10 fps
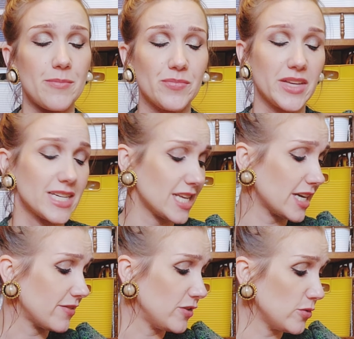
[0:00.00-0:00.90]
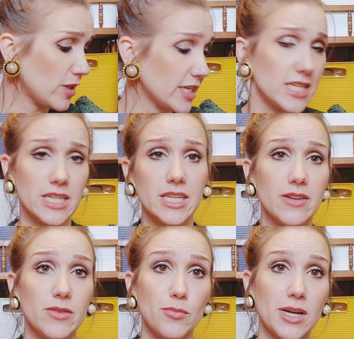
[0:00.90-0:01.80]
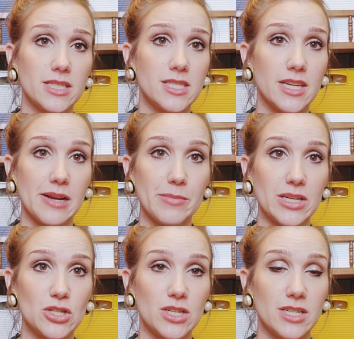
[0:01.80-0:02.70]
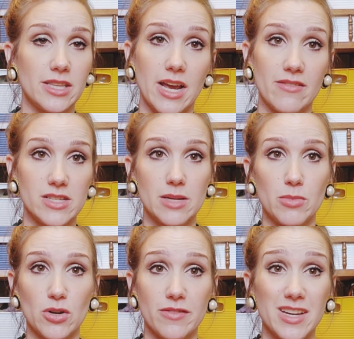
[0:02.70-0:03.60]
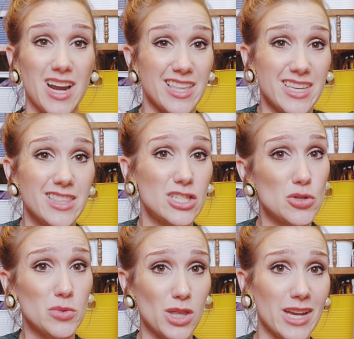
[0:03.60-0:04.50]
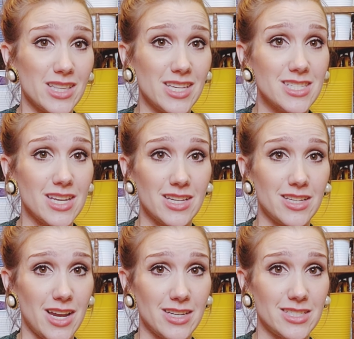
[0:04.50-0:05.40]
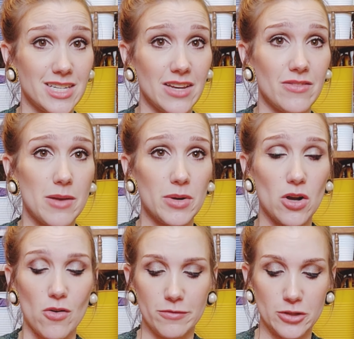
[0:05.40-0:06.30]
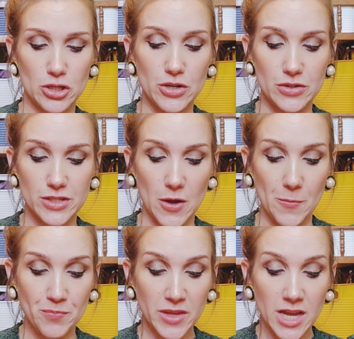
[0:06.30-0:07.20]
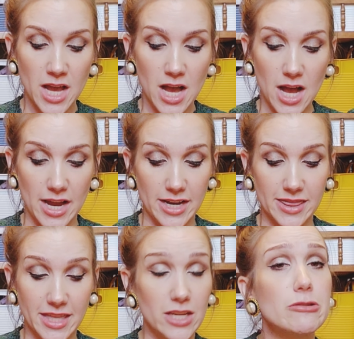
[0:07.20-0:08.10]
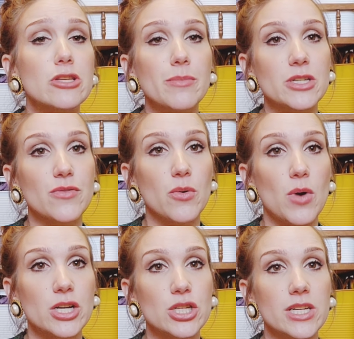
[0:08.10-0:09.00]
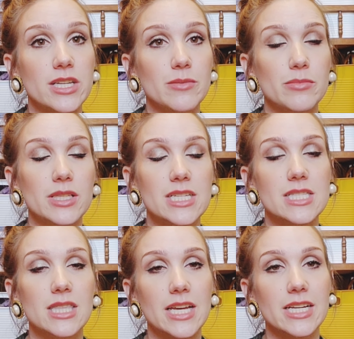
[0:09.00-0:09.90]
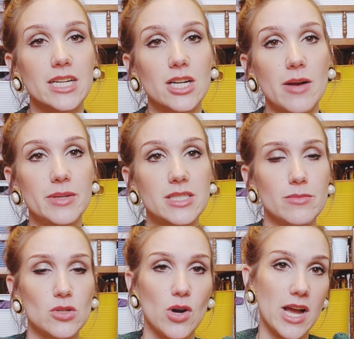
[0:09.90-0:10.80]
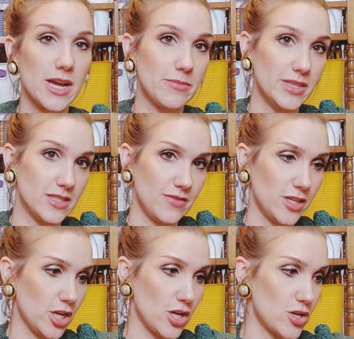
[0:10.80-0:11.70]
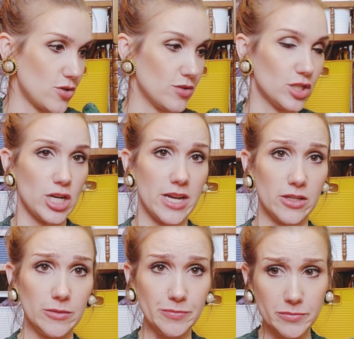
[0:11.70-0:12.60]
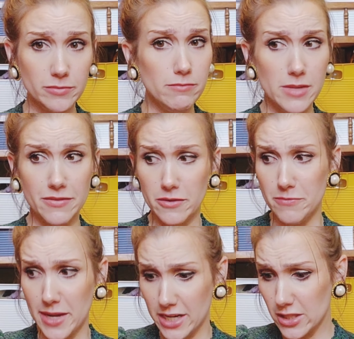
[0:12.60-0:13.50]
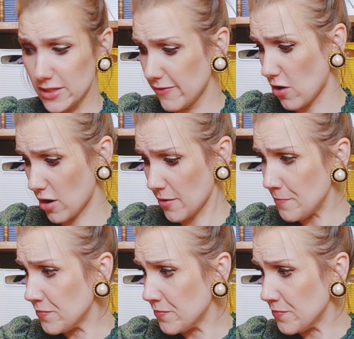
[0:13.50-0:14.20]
Like I said, if you liked any of the brands that I mentioned that have a similar fit, I think that you would like these and to give them a go for sure. So thank you so much for watching. Please like, comment, subscribe this video, the channel. If you've made it this far,